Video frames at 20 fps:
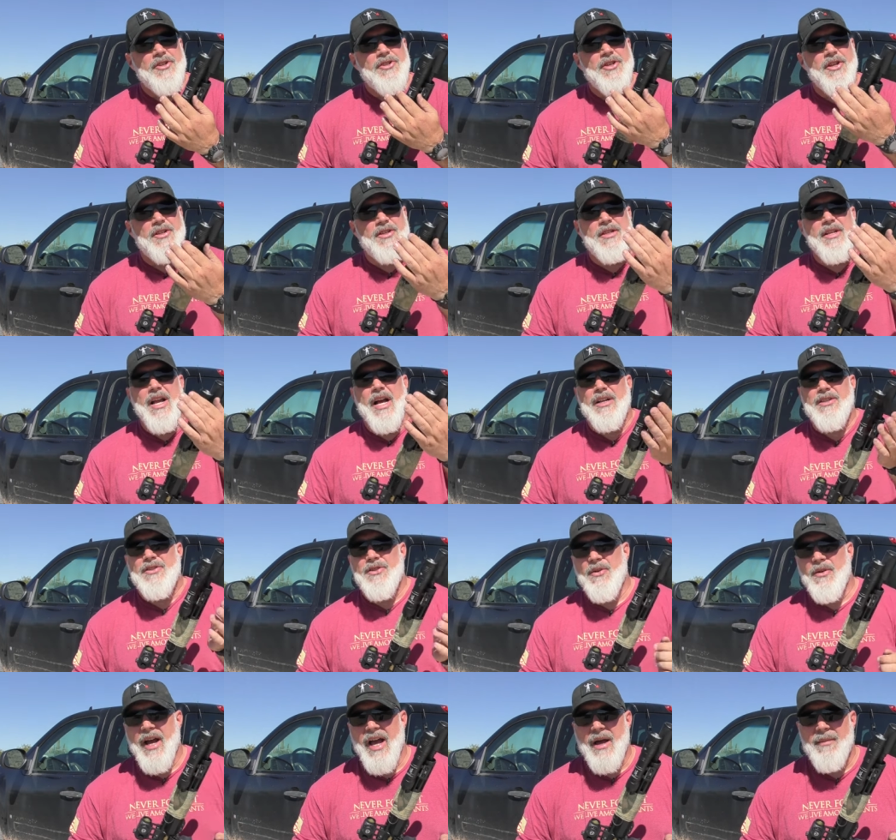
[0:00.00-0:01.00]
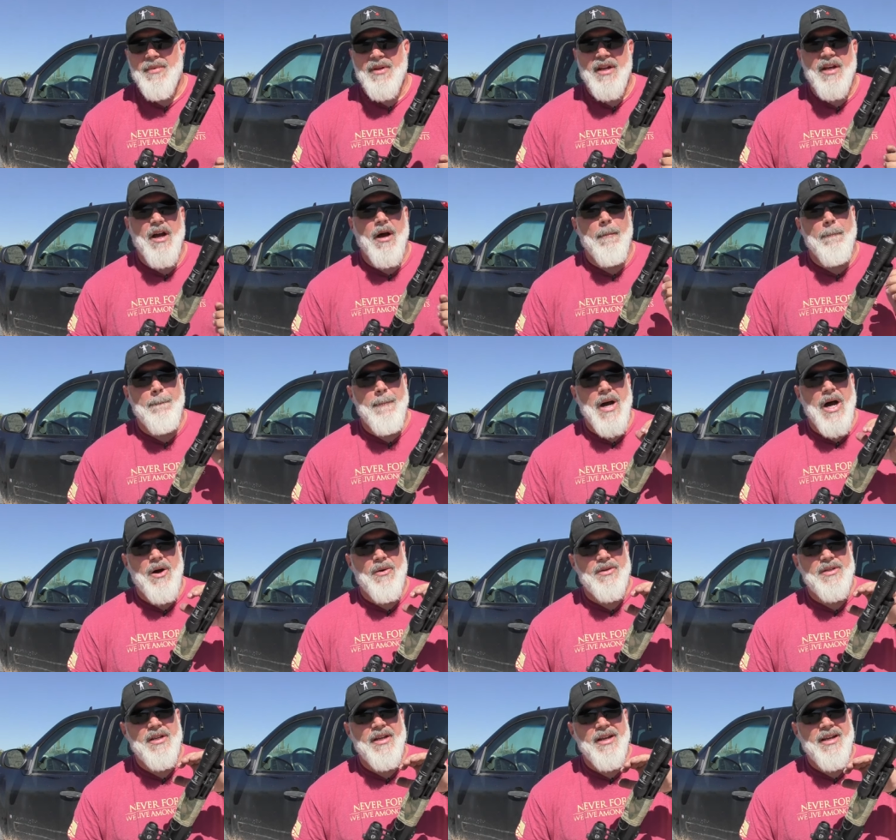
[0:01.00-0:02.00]
just not so happy
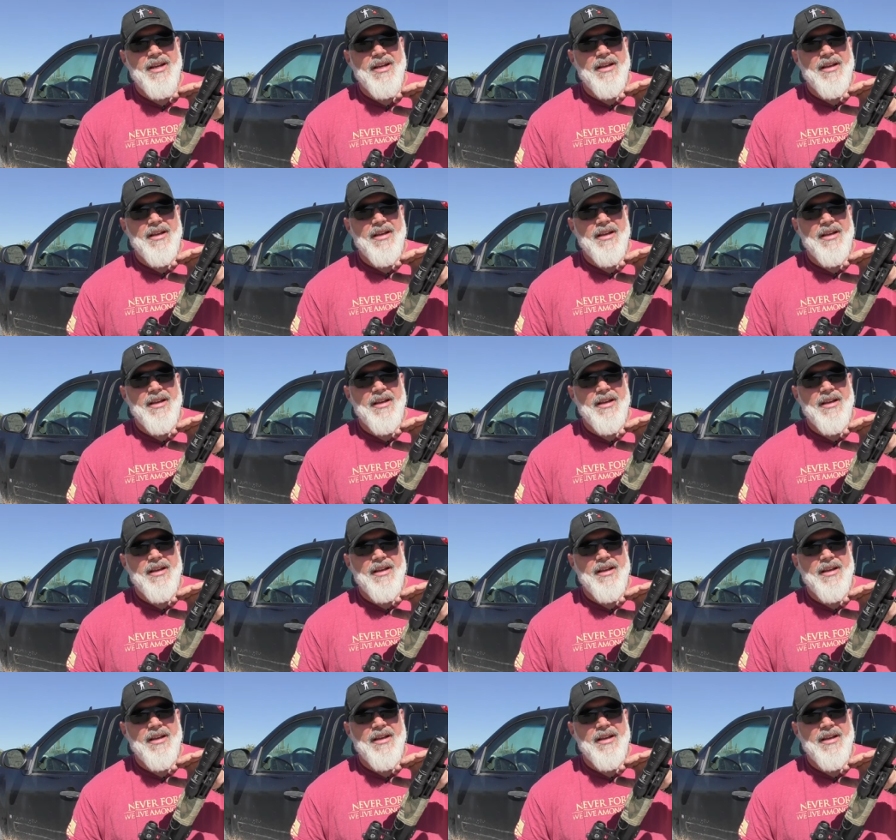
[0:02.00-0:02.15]
about